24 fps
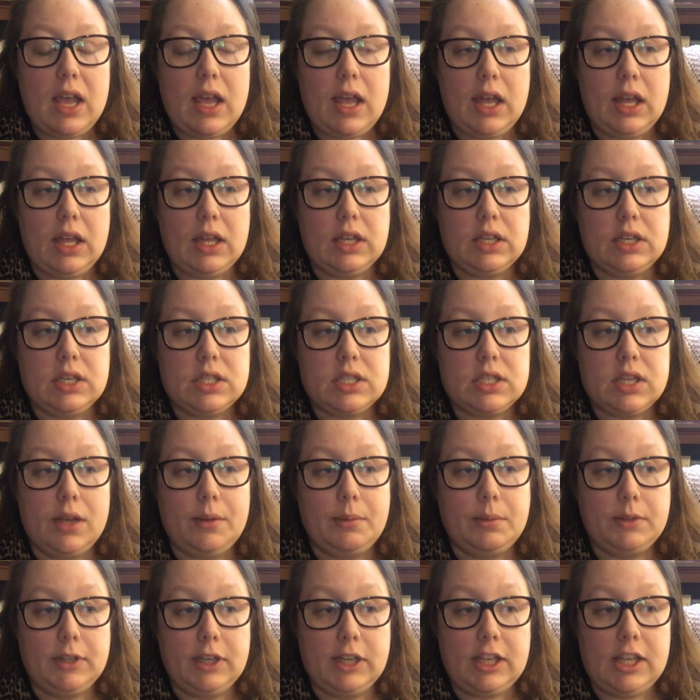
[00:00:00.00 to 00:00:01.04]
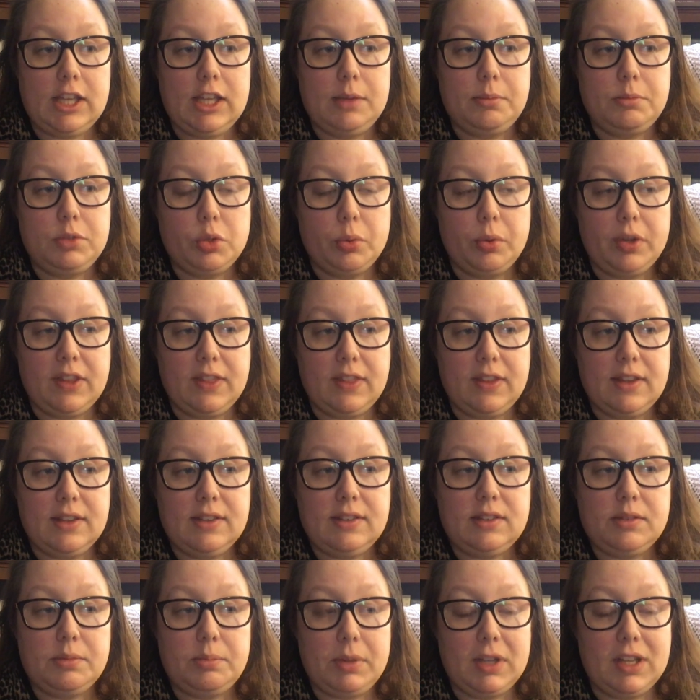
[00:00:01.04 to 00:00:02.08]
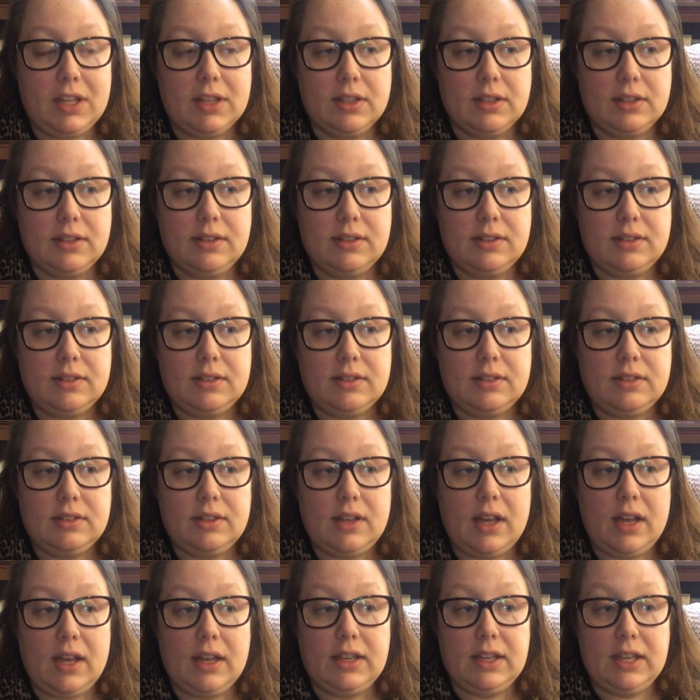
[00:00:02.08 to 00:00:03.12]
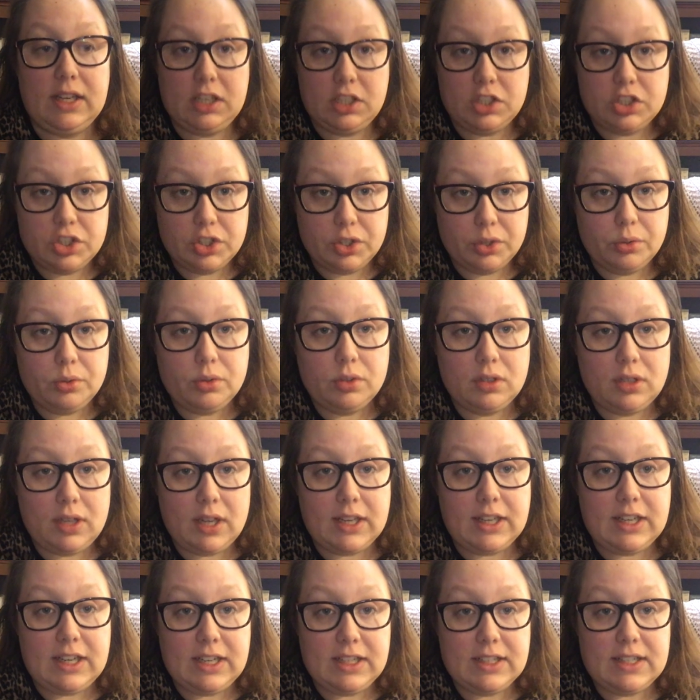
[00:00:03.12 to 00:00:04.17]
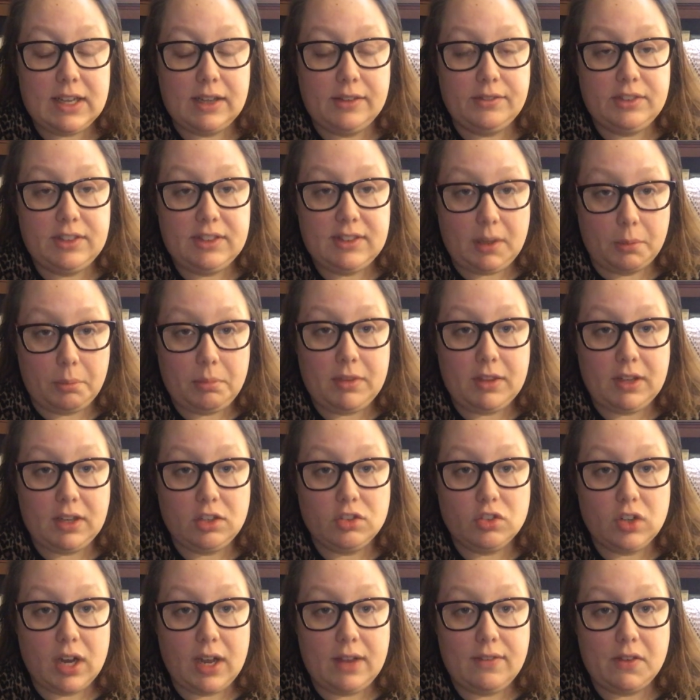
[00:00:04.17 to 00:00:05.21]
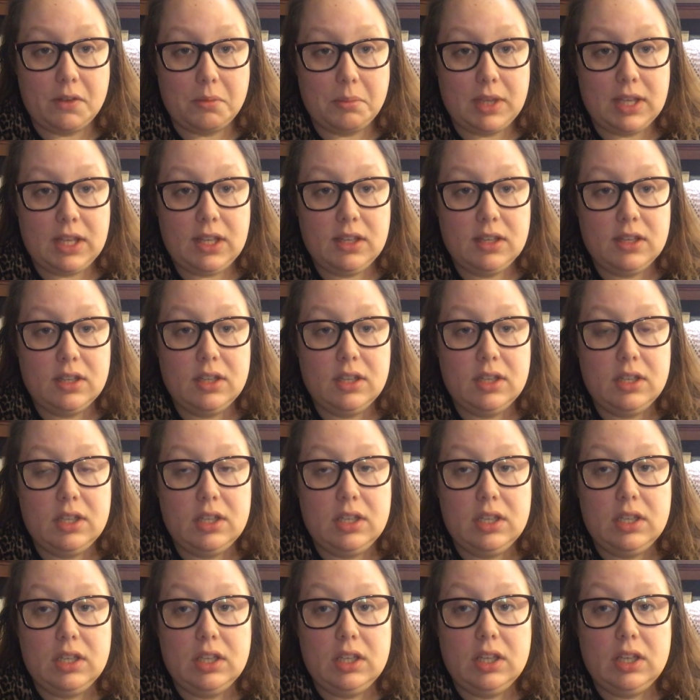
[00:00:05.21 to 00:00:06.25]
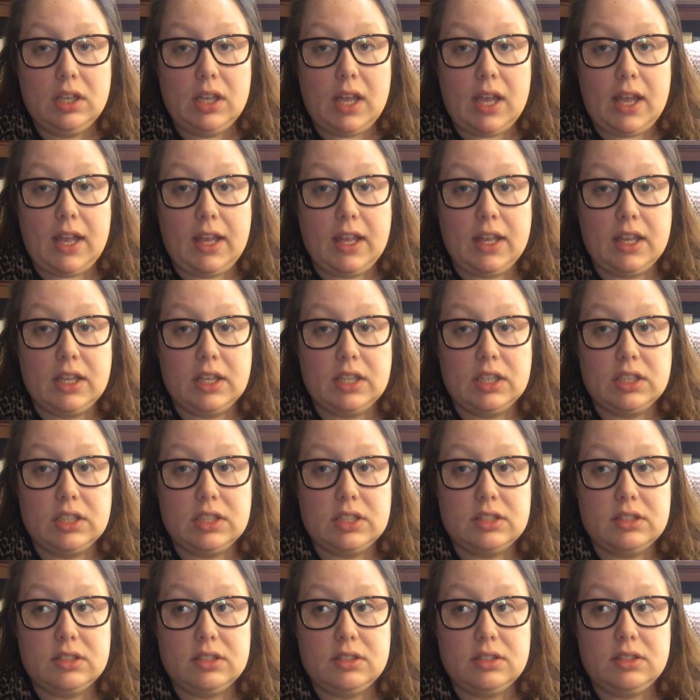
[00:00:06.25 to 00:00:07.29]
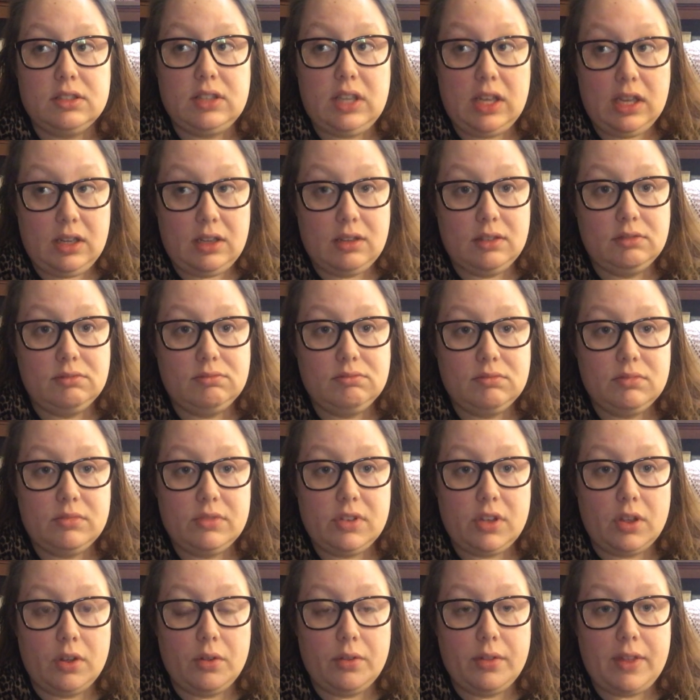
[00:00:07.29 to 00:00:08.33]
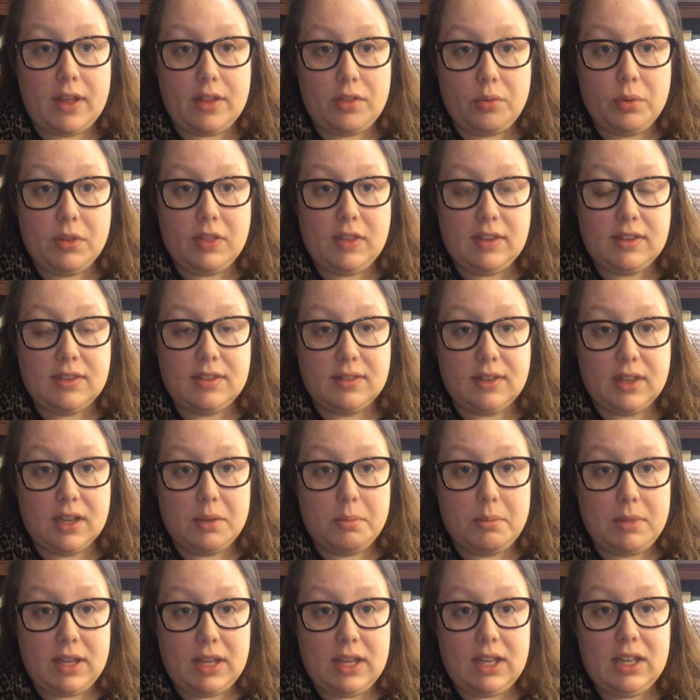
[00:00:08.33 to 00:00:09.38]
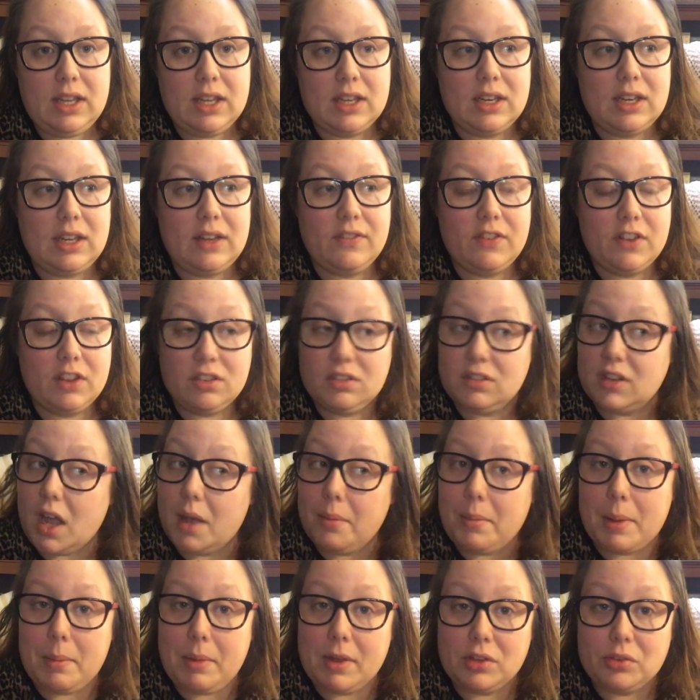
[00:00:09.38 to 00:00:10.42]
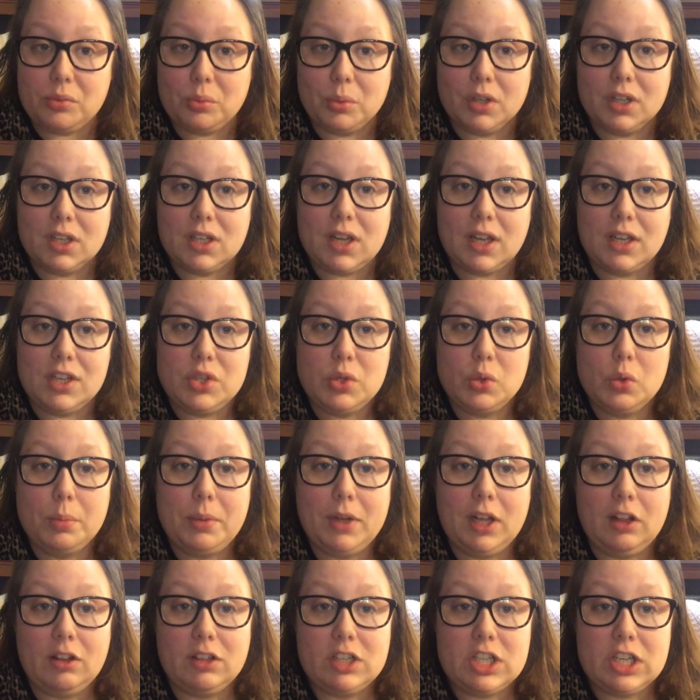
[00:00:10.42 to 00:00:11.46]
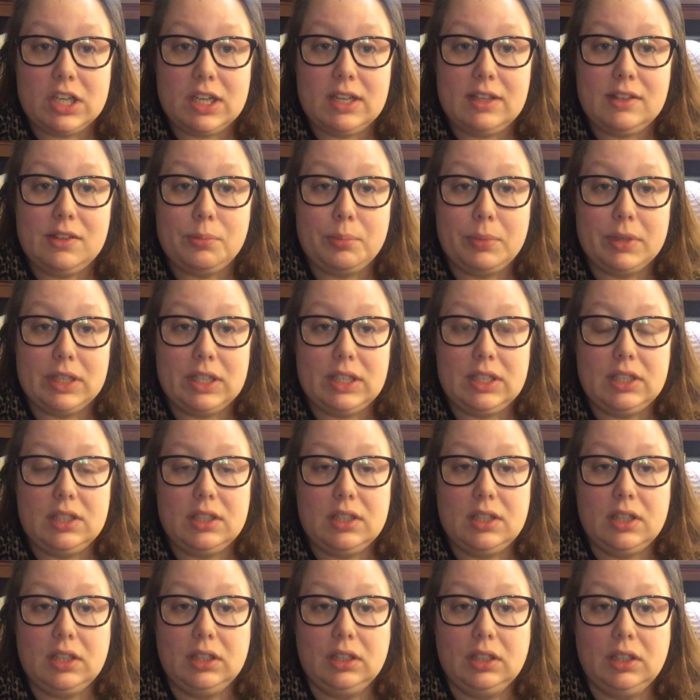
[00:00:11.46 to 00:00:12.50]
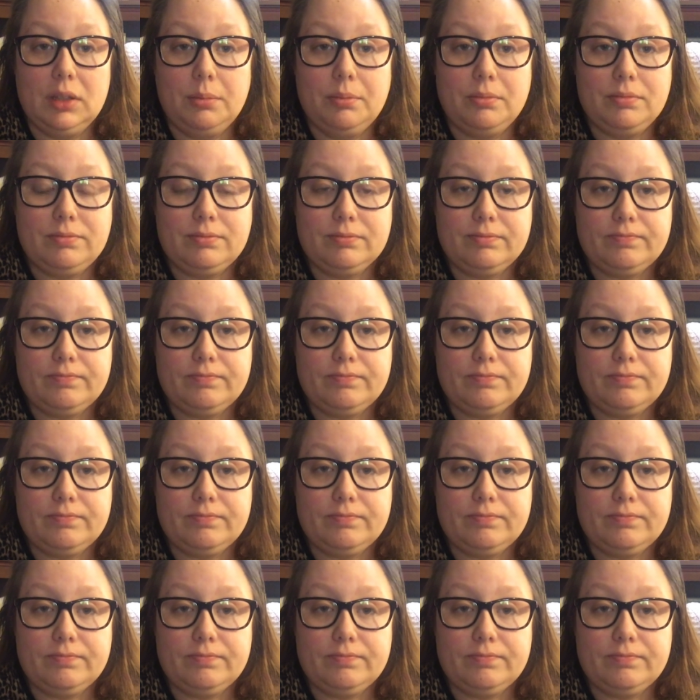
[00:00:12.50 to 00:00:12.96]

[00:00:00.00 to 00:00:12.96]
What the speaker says: And I'm gonna keep doing this because I need to. I need to have something driving me. And yeah. So that's what this is going to be, and if it's not my best work, I do apologize, but I'm